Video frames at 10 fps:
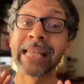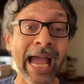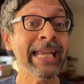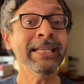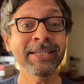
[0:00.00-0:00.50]

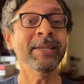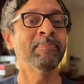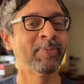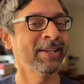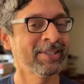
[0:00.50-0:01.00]

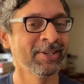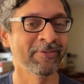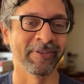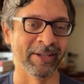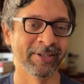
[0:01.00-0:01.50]
90%
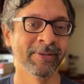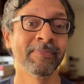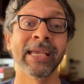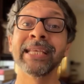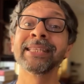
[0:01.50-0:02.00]
of it
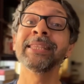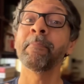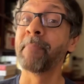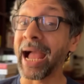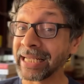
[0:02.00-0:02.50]
is in the
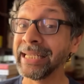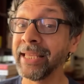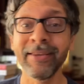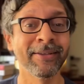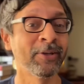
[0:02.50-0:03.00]

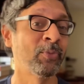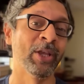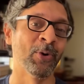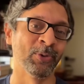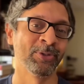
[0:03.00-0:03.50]
bacteria that we
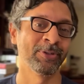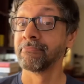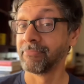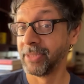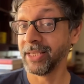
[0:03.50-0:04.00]
host.
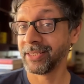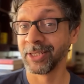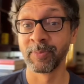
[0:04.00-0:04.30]
This is